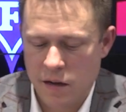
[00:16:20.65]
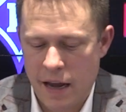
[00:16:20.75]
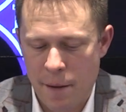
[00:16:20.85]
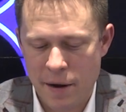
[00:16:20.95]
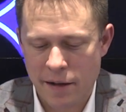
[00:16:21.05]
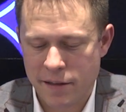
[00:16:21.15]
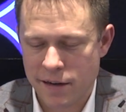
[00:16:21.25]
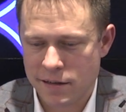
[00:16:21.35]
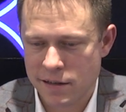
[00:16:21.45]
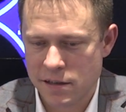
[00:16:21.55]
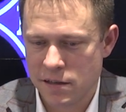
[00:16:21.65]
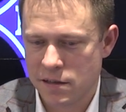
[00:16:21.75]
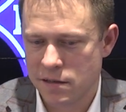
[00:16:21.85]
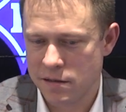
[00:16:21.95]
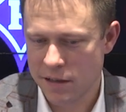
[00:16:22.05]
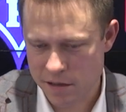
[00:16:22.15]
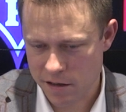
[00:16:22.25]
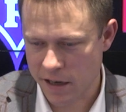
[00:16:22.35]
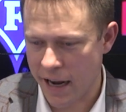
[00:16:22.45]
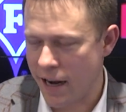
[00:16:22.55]
Yeah, I mean, I think this is
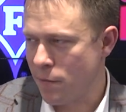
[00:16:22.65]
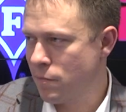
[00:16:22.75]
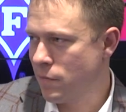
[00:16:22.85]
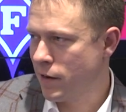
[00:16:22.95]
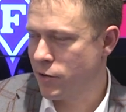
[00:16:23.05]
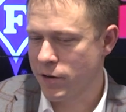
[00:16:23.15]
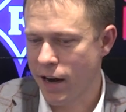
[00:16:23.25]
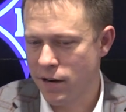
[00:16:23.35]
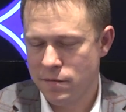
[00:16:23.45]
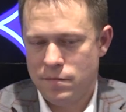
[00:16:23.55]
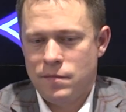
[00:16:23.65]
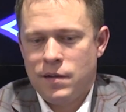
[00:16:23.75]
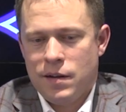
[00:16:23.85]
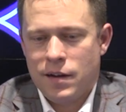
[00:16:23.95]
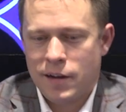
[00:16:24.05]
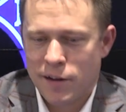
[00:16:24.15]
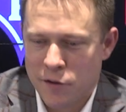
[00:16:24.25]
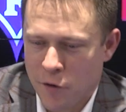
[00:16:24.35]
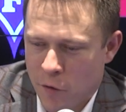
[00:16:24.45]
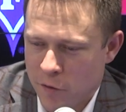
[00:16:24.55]
a game like
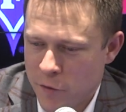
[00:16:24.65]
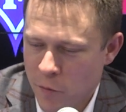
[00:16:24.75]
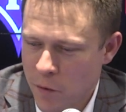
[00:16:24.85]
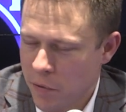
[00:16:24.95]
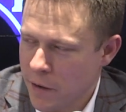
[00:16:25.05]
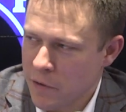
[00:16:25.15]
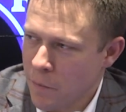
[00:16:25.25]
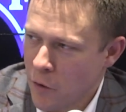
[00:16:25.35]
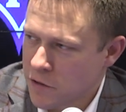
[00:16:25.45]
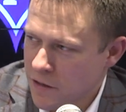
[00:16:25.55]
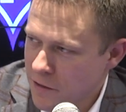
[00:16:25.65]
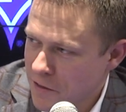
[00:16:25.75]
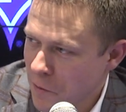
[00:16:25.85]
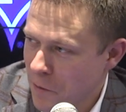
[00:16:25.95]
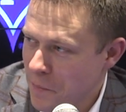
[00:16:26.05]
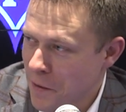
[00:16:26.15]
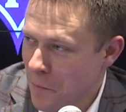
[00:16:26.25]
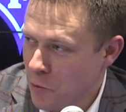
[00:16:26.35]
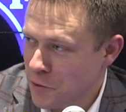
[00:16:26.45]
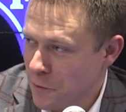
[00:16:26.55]
you want to play with emotion. You just don't want to be
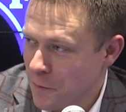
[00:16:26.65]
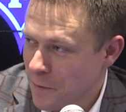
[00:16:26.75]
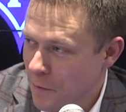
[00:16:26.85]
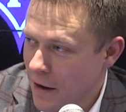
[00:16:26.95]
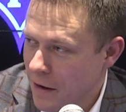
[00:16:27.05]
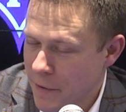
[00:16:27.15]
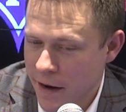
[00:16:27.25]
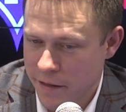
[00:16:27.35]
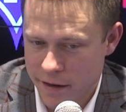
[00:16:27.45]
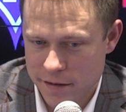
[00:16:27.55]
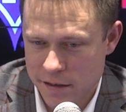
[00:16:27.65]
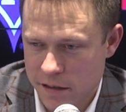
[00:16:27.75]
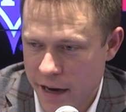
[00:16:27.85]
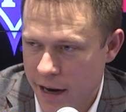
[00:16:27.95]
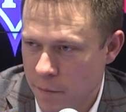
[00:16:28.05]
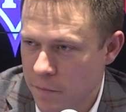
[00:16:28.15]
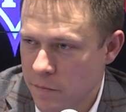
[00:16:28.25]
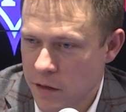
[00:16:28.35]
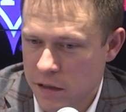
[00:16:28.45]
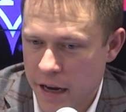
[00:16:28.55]
emotional, right? I mean, I think this game
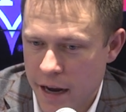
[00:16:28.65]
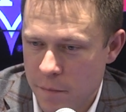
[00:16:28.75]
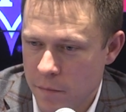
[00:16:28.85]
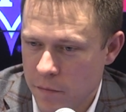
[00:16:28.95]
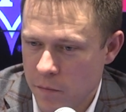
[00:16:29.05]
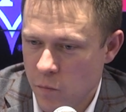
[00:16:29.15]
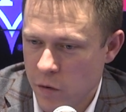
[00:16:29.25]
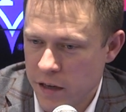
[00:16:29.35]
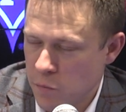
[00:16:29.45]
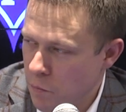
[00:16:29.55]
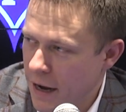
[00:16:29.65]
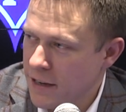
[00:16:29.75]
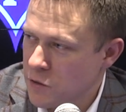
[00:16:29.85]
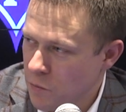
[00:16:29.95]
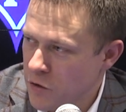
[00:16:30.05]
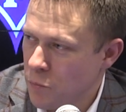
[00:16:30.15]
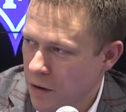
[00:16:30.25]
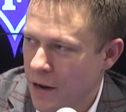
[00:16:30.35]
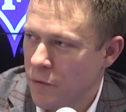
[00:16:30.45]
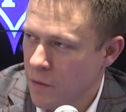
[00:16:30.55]
is best when you
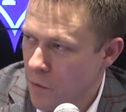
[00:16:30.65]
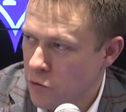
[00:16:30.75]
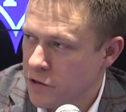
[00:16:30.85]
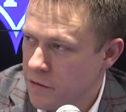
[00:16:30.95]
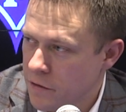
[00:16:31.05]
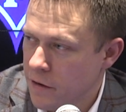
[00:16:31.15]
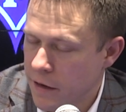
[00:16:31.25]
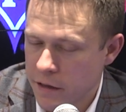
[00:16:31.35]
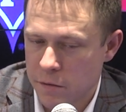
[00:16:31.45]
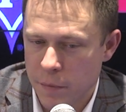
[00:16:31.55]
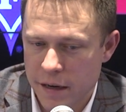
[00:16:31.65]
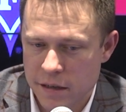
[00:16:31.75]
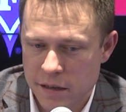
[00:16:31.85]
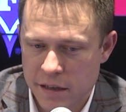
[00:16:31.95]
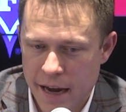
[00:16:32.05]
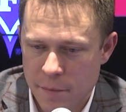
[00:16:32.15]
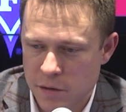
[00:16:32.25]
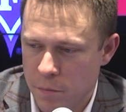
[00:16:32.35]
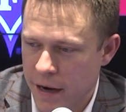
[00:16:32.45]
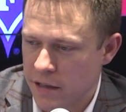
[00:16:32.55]
play with emotion, and this game is
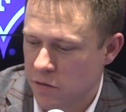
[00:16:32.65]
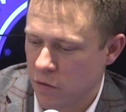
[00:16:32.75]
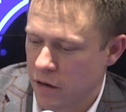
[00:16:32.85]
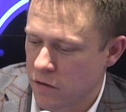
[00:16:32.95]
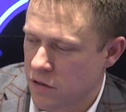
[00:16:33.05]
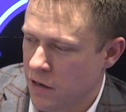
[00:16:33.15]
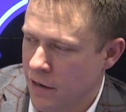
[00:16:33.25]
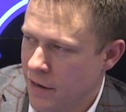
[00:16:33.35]
best when there's